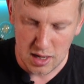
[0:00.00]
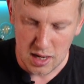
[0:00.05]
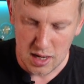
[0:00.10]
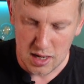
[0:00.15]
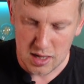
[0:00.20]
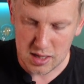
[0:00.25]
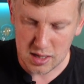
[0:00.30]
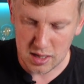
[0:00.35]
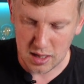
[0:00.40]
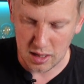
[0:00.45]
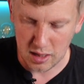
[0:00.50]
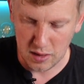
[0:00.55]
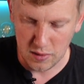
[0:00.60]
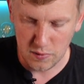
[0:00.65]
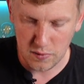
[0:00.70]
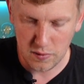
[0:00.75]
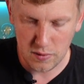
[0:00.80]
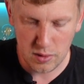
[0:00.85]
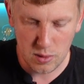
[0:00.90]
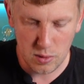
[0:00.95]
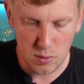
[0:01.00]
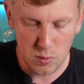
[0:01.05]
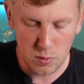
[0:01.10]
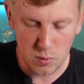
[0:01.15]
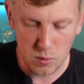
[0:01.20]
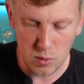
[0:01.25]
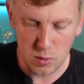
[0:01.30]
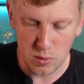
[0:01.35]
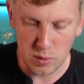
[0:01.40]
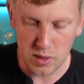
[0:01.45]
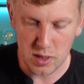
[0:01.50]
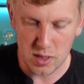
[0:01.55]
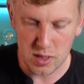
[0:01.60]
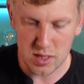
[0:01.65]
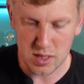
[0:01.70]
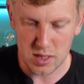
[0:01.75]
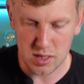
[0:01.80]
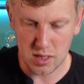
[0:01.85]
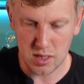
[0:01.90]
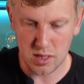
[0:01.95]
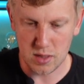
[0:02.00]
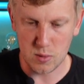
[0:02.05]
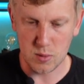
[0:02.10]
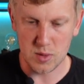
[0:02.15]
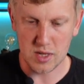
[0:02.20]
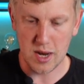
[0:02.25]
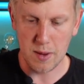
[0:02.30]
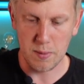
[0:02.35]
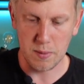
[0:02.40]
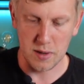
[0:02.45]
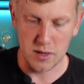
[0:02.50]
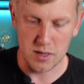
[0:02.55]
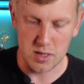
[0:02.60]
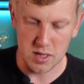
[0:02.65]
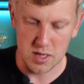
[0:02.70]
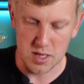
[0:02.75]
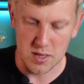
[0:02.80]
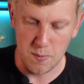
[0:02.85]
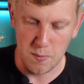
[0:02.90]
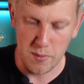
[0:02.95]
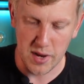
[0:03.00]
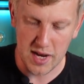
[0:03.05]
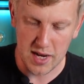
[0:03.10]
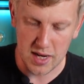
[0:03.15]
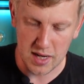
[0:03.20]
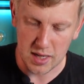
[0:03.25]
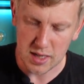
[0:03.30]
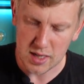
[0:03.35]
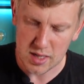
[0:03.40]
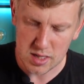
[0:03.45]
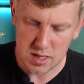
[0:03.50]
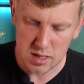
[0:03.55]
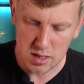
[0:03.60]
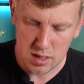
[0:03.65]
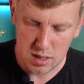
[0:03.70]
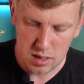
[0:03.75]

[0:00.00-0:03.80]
it's kind of what we decided was happening. So there's a maze.